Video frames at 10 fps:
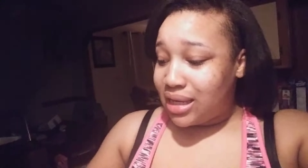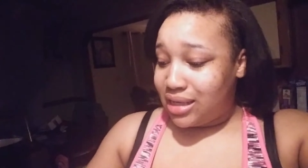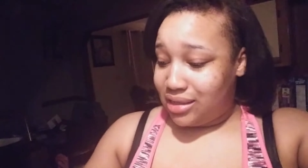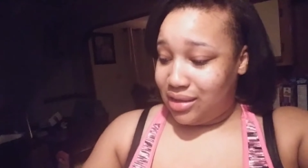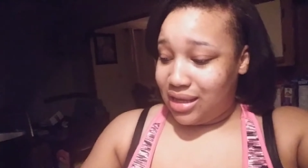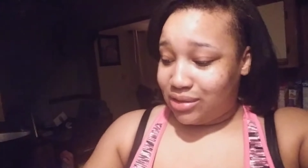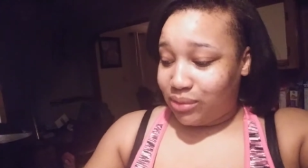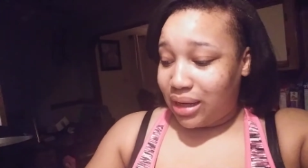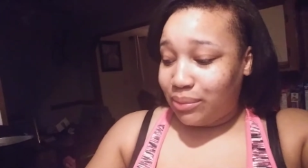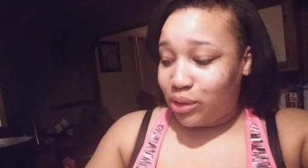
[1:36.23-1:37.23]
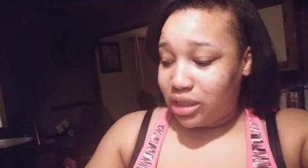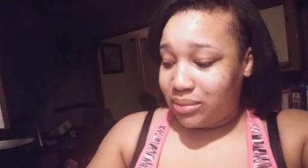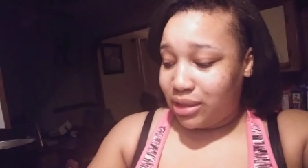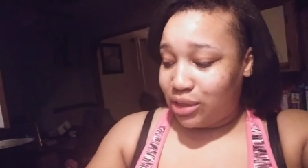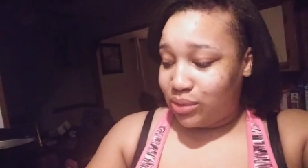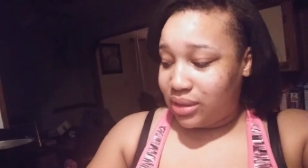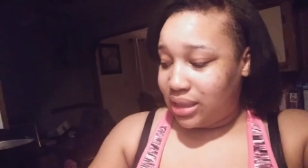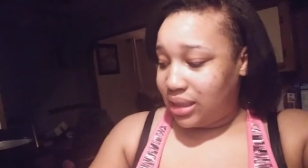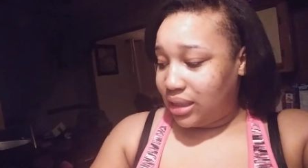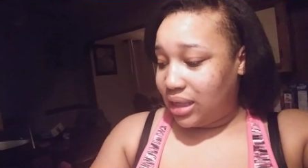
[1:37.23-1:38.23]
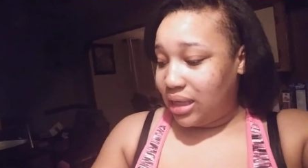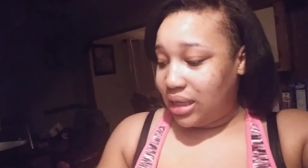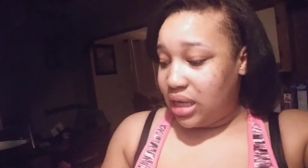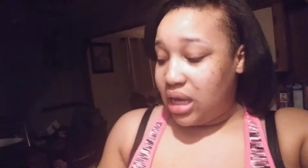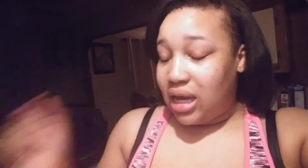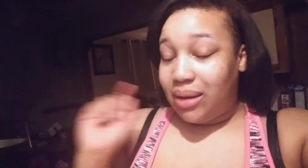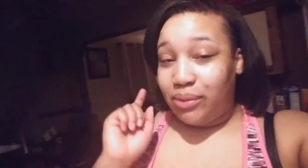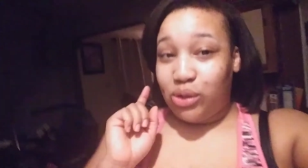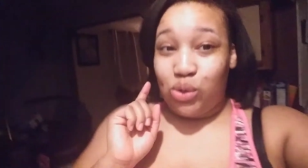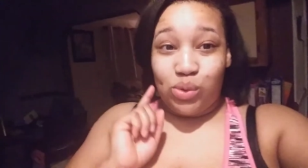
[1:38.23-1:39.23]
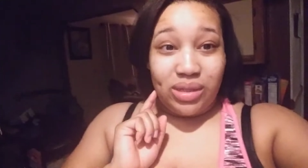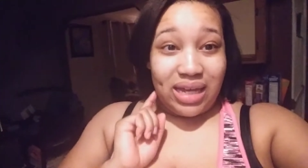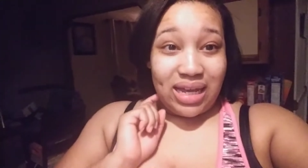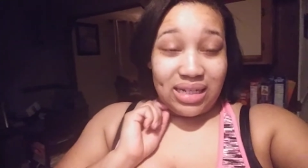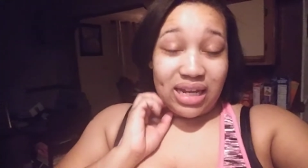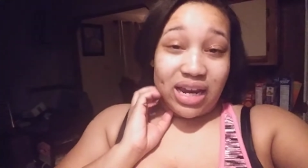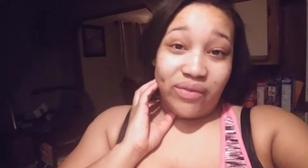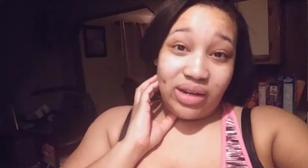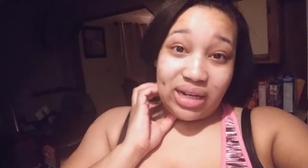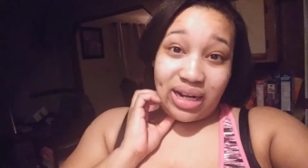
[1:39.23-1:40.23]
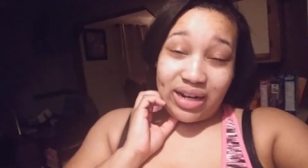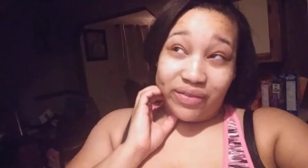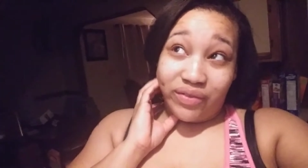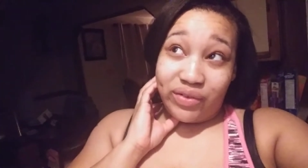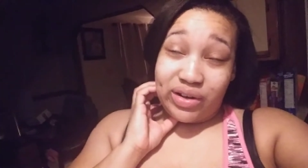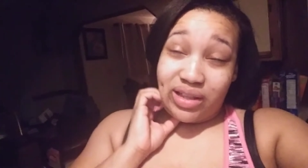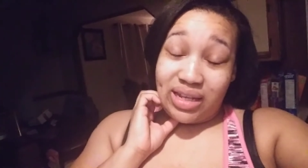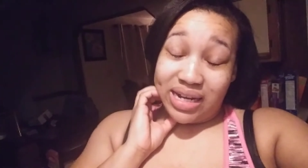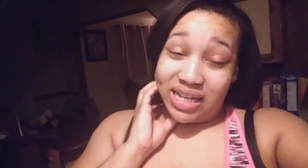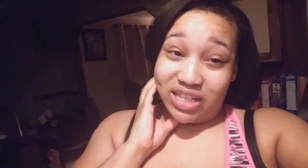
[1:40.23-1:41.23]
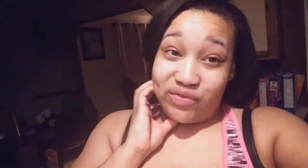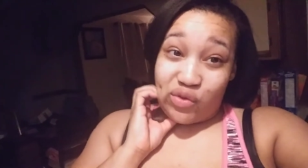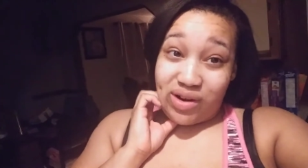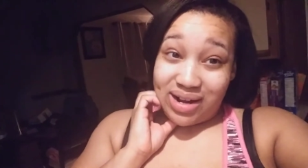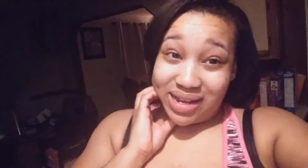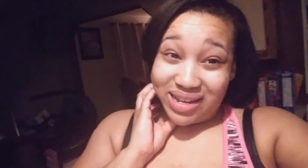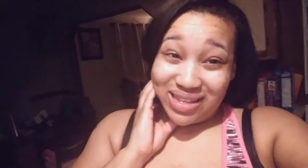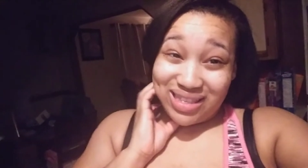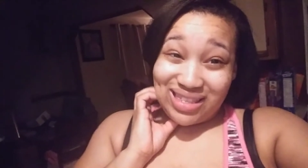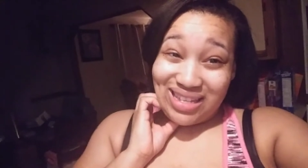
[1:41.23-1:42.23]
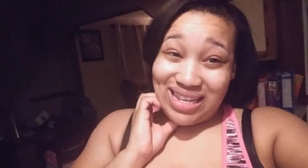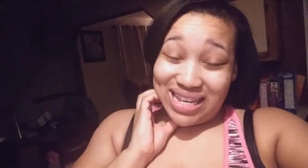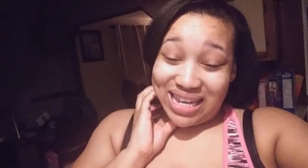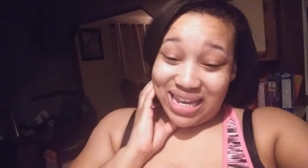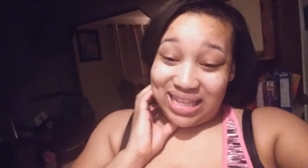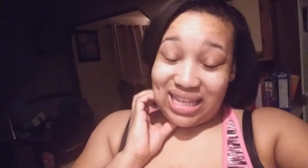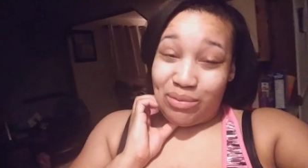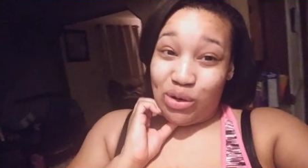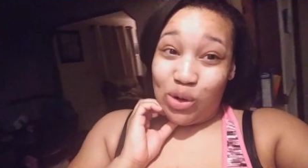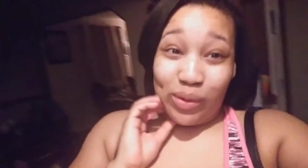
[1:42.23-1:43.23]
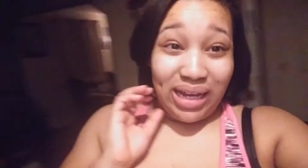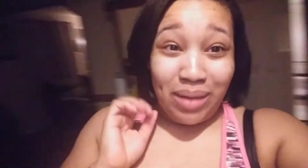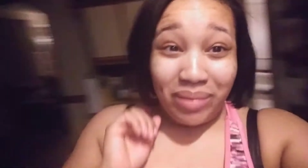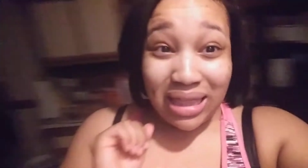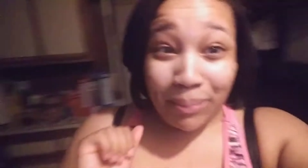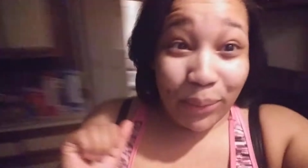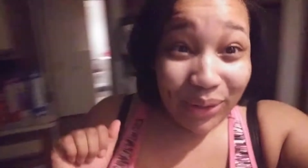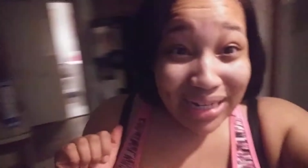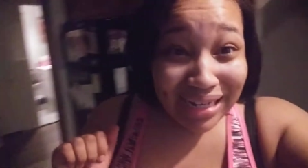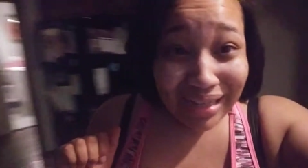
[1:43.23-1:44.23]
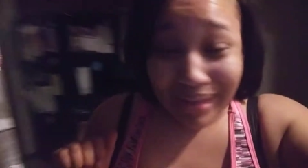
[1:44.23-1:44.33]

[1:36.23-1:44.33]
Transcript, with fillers: So that's what I'm going to be using. I'm going to use that every night for the next four nights. And then I'm going to wake up in the morning.